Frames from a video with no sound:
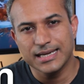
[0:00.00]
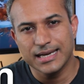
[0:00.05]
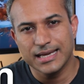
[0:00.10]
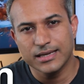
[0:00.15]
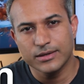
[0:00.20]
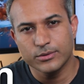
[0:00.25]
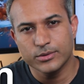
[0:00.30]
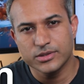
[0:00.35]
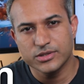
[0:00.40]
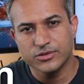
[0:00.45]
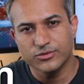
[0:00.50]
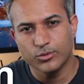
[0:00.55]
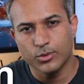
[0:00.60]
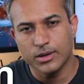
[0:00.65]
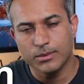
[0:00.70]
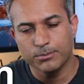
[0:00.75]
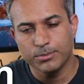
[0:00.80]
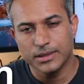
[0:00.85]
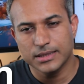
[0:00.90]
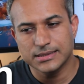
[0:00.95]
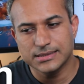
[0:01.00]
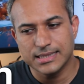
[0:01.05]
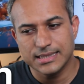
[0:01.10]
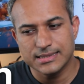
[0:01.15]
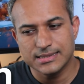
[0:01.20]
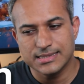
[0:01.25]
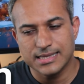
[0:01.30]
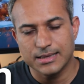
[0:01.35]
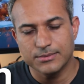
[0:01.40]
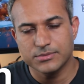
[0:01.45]
language of OnePlus and
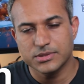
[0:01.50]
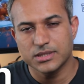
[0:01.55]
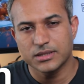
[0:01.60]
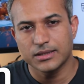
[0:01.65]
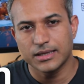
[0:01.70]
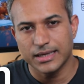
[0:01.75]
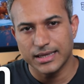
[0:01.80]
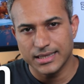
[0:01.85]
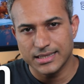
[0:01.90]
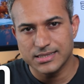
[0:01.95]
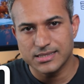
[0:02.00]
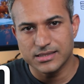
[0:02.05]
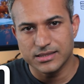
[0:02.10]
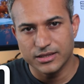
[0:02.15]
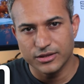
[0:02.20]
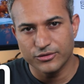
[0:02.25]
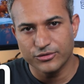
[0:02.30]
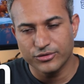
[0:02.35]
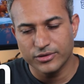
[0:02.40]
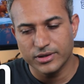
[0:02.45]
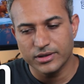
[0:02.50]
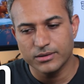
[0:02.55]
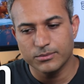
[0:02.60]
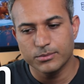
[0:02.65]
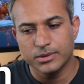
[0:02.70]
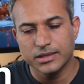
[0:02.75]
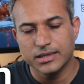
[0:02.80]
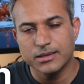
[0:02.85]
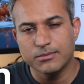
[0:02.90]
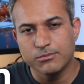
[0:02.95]
Samsung is different,
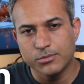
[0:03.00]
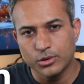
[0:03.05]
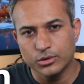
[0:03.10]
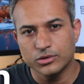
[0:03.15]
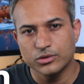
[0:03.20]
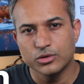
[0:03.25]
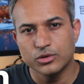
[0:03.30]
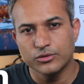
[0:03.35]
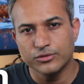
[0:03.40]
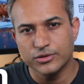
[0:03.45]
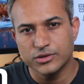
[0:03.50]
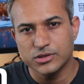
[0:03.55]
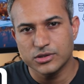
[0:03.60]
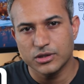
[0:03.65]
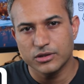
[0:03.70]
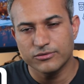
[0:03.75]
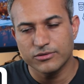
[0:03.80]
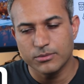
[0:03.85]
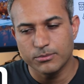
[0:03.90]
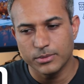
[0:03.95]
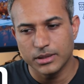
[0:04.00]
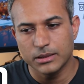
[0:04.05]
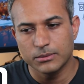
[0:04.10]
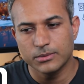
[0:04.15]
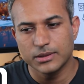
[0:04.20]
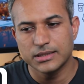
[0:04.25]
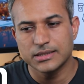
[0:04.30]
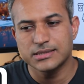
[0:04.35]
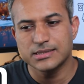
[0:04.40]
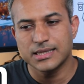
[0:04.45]
but they both go for sort of a
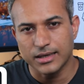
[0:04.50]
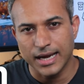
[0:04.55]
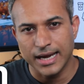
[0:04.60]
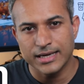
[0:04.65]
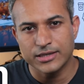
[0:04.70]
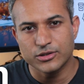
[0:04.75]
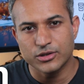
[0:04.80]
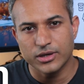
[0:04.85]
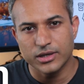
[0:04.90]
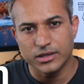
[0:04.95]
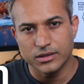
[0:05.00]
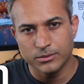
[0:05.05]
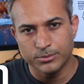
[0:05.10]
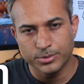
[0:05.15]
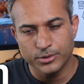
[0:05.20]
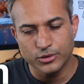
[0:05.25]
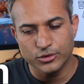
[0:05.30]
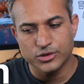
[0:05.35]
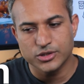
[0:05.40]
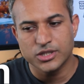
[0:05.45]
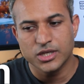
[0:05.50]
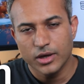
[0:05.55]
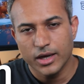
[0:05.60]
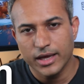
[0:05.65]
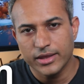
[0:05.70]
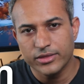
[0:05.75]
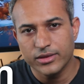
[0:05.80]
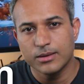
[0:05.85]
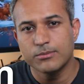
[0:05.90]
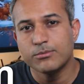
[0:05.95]
minimalist Android approach,
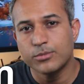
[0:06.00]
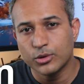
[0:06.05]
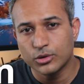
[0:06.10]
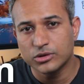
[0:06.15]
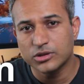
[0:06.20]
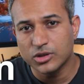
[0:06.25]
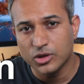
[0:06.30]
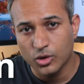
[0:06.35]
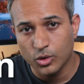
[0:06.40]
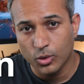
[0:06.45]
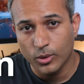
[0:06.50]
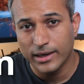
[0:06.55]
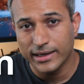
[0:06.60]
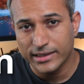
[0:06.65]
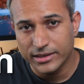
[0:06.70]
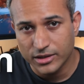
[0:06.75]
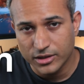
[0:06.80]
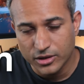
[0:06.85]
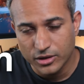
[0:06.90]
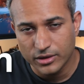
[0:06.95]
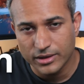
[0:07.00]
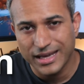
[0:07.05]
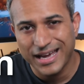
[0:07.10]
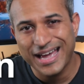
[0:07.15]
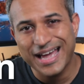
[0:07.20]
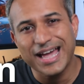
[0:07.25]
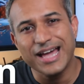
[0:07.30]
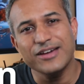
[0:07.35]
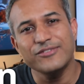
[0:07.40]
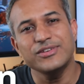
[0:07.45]
and they're both quite good.
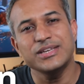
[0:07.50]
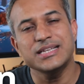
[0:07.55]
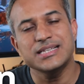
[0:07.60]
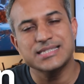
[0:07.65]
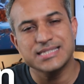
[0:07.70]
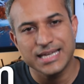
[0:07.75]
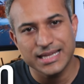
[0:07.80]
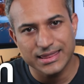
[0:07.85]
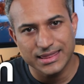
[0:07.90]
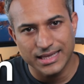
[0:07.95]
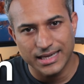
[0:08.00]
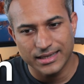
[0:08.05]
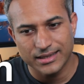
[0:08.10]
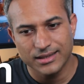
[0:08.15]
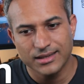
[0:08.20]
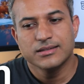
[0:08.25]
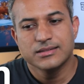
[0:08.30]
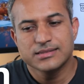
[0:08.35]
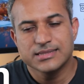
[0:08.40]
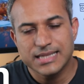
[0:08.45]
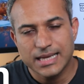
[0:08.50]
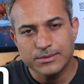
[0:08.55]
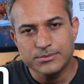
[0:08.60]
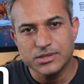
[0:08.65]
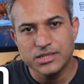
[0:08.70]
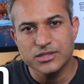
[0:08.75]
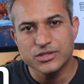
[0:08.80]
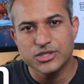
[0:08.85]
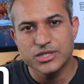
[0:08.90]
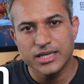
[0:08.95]
Having said that,
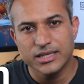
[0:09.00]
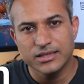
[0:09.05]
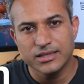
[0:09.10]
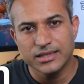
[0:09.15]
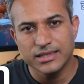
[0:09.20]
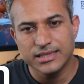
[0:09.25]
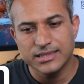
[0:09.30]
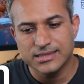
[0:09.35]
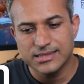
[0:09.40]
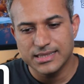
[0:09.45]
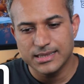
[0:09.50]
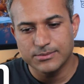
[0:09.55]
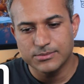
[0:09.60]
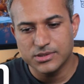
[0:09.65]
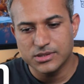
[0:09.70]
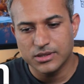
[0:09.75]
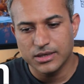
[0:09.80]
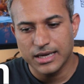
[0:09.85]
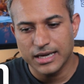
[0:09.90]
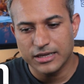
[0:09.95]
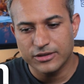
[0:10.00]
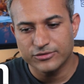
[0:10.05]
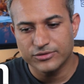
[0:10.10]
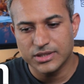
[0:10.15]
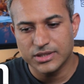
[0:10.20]
Samsung generally seems to have